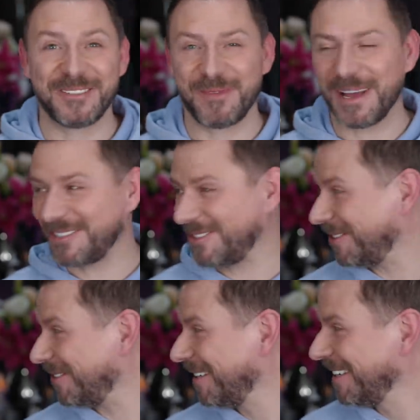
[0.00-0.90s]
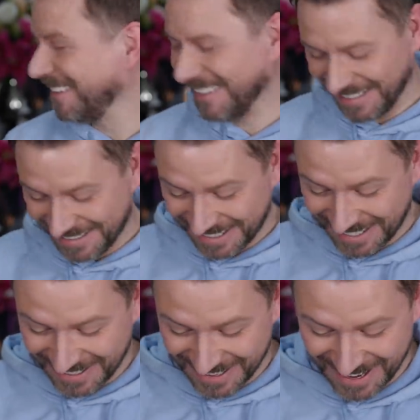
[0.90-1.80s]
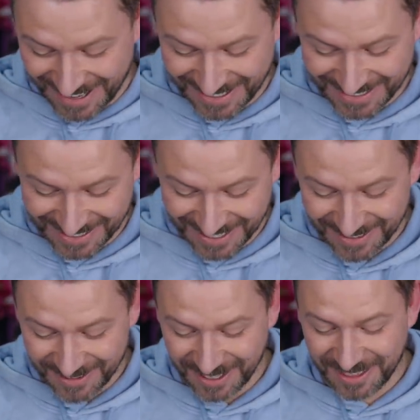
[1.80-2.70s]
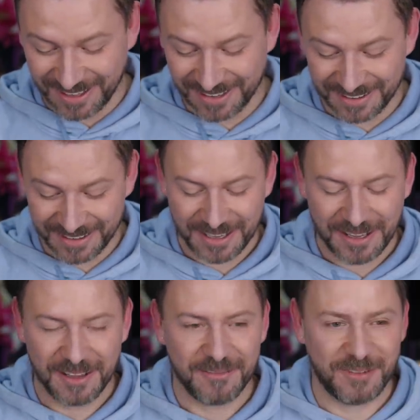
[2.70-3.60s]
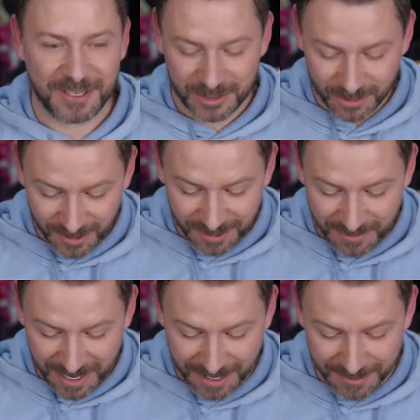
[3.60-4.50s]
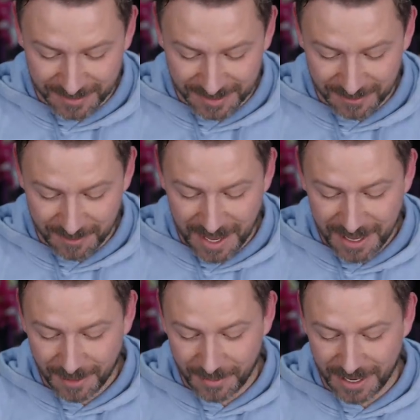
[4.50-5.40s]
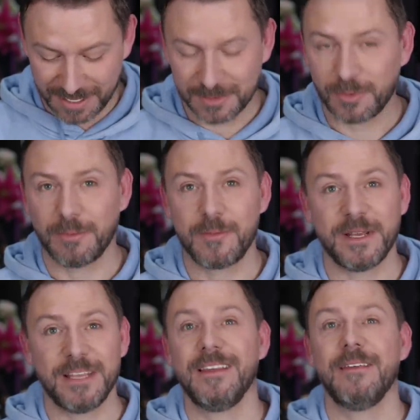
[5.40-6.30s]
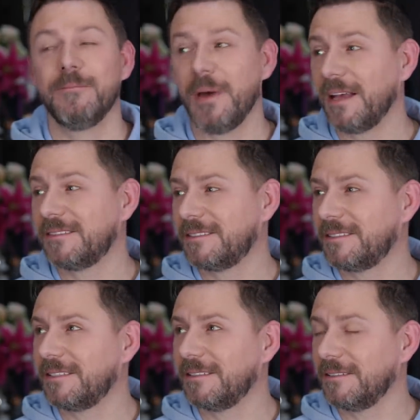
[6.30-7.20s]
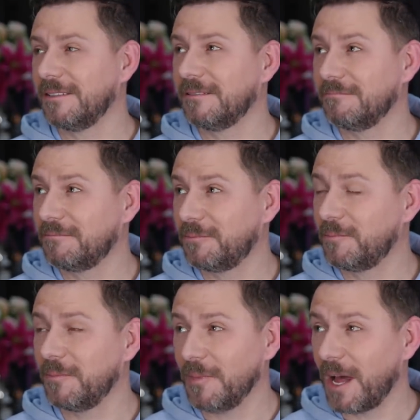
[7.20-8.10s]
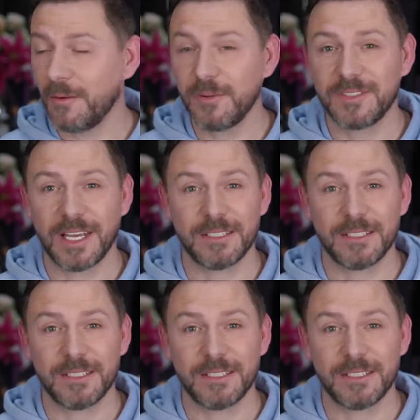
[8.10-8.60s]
special, I'll tell you that, because I, I think Victoria Beckham's makeup line is probably the best. I would say